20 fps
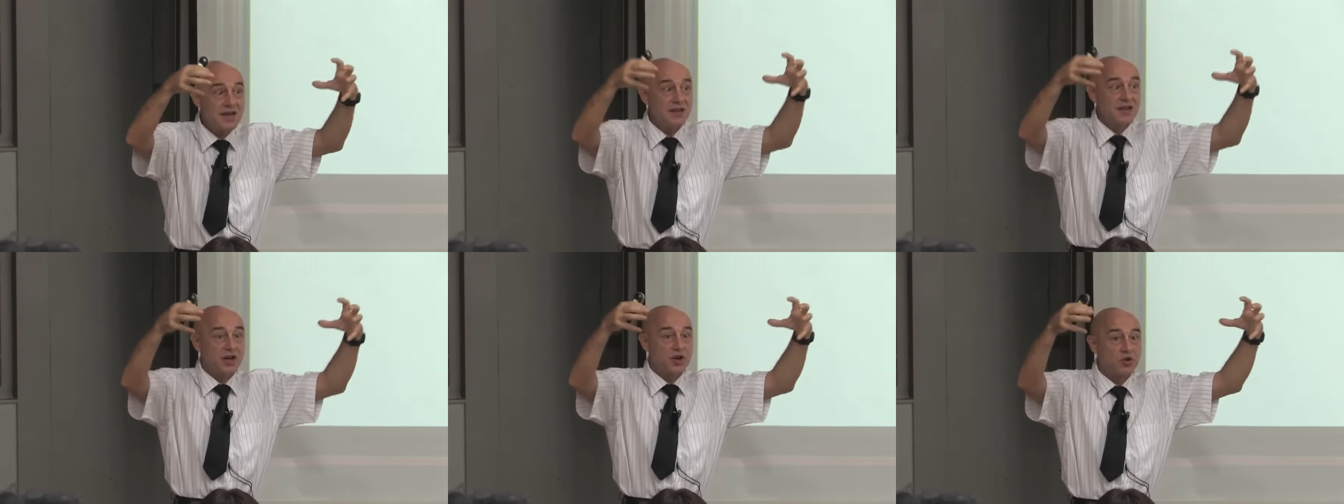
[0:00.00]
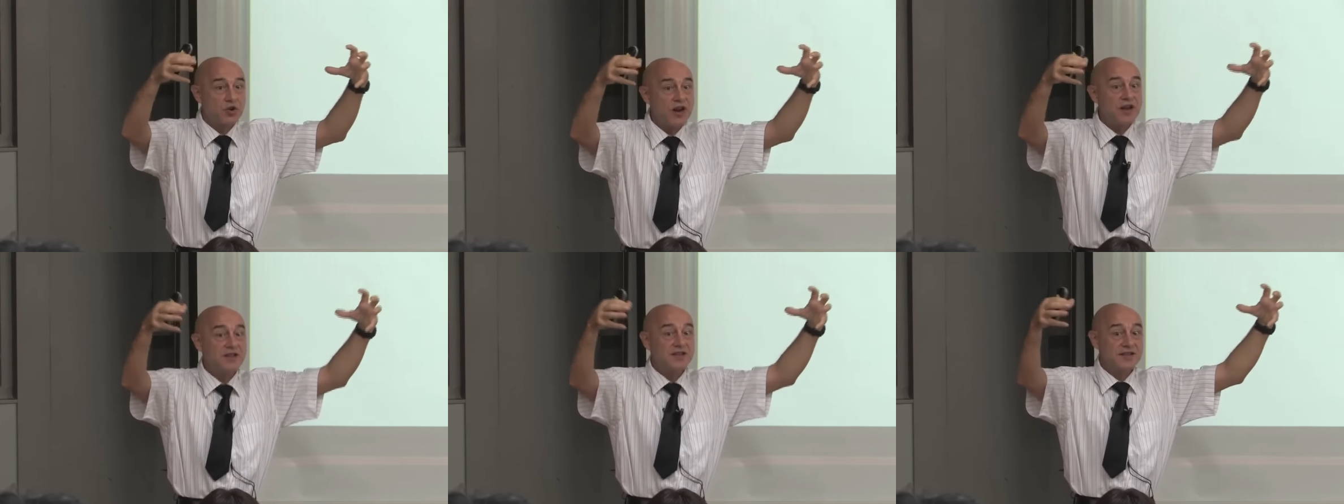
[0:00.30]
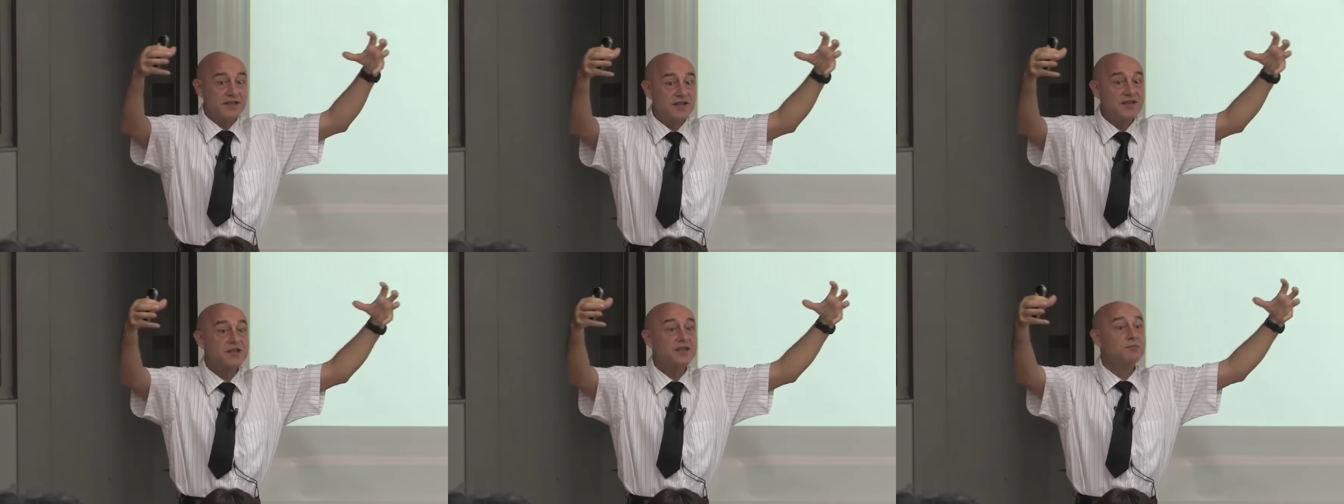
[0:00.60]
and the credit
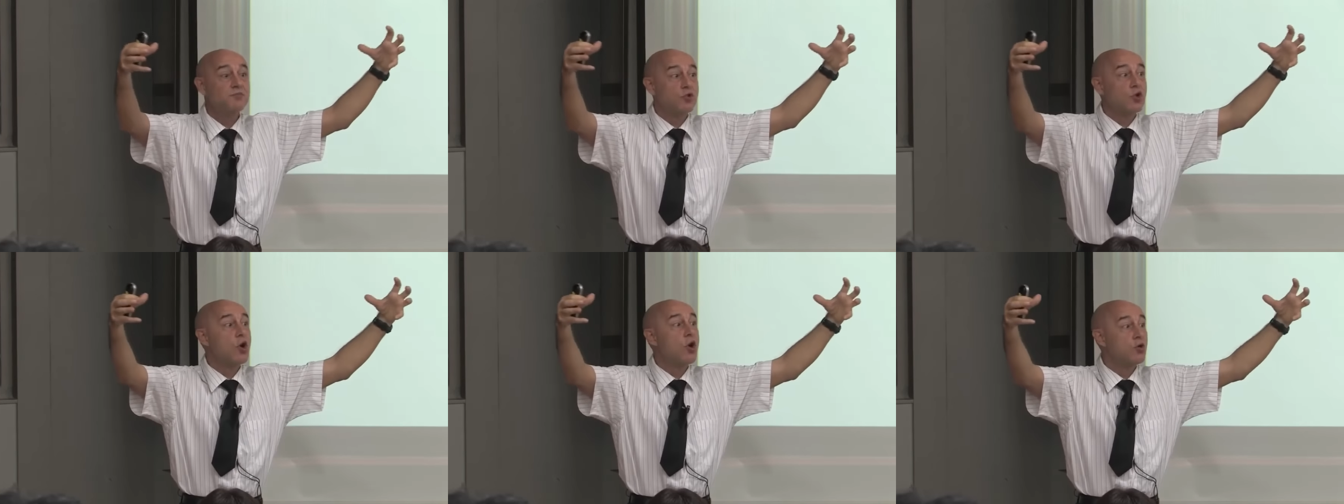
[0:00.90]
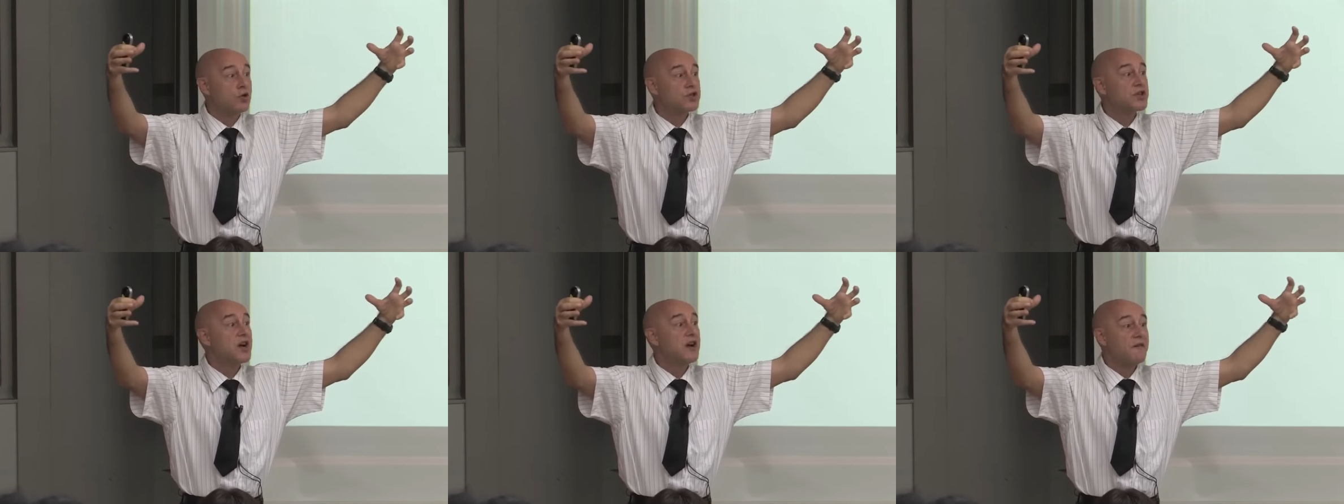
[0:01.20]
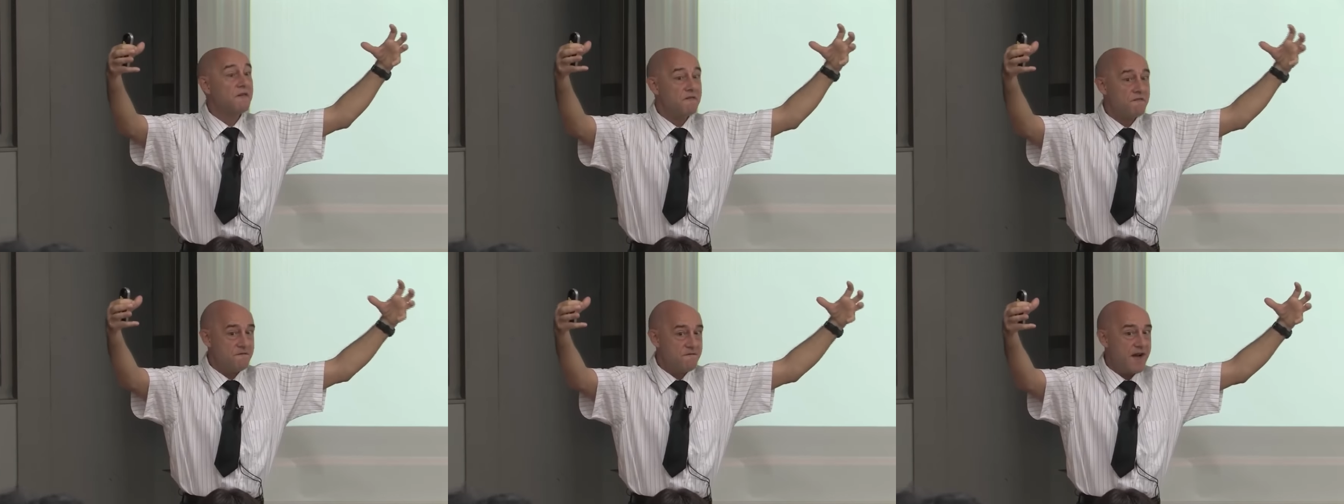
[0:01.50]
system grows
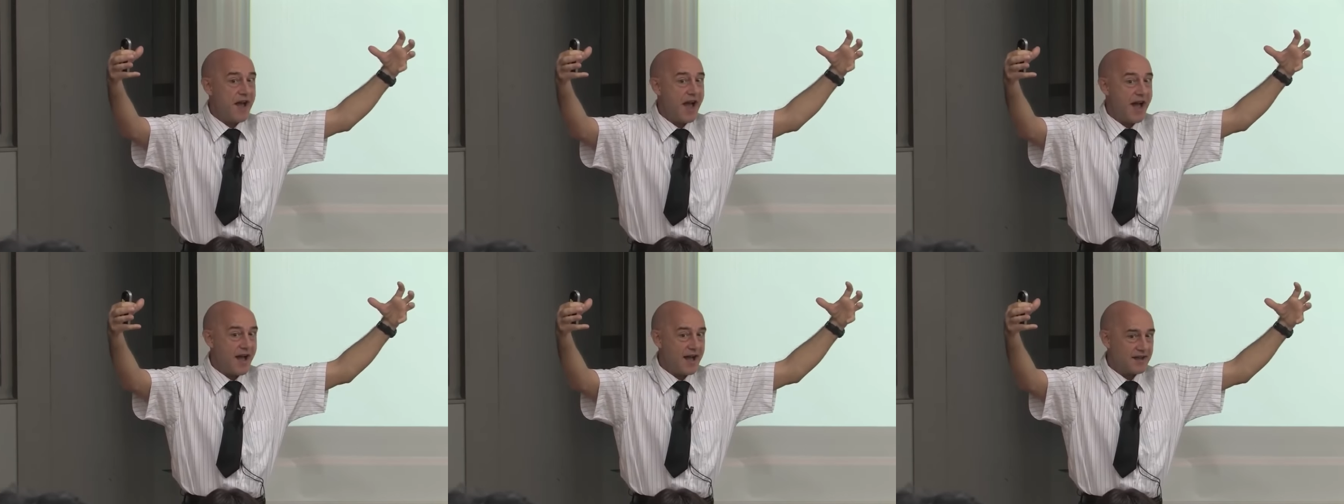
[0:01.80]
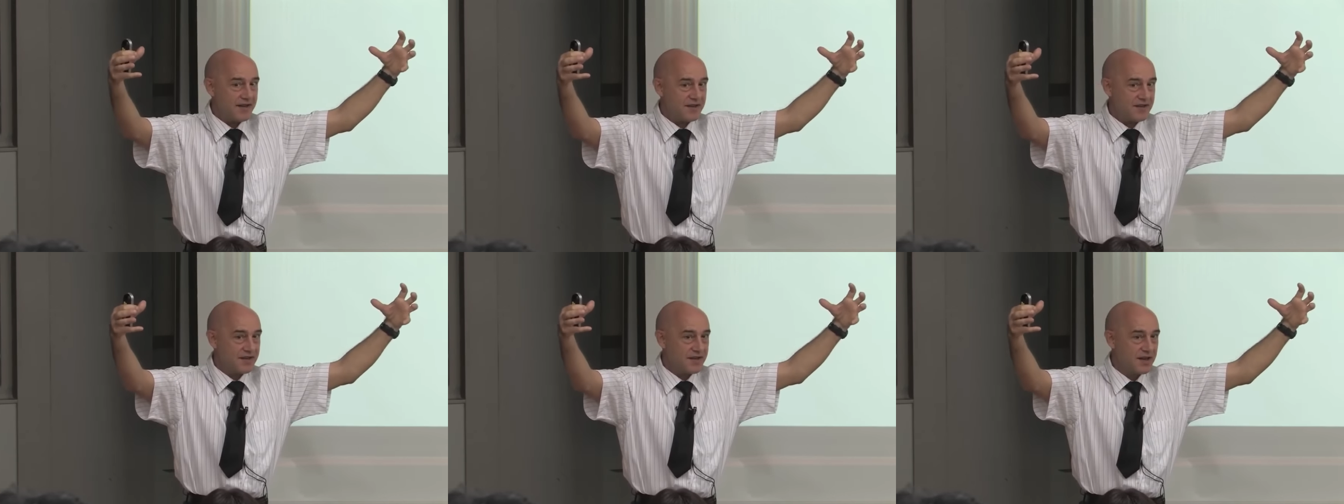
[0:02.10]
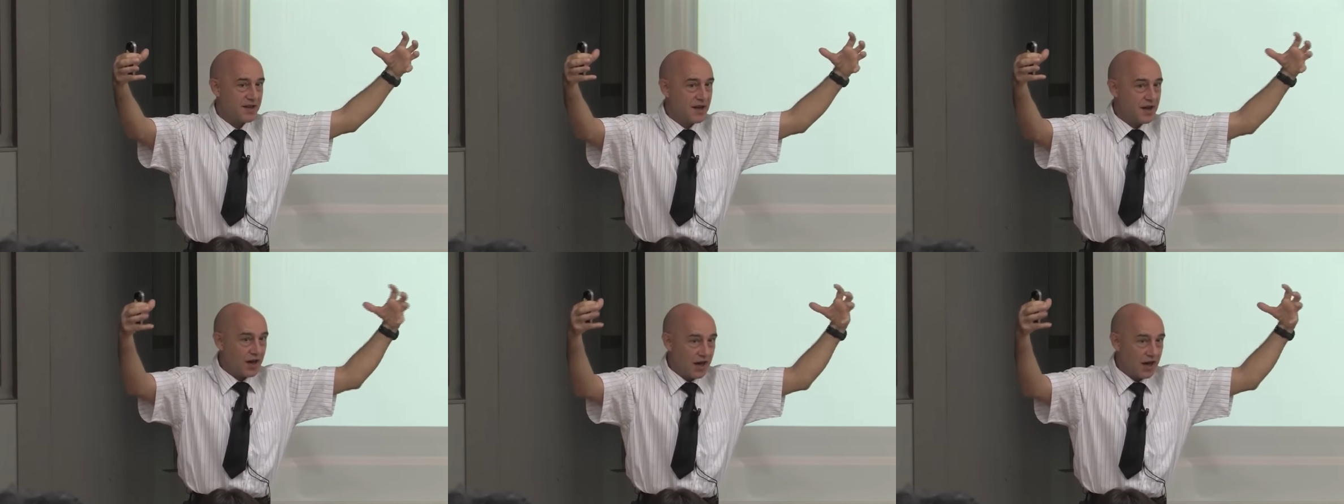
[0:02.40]
fast.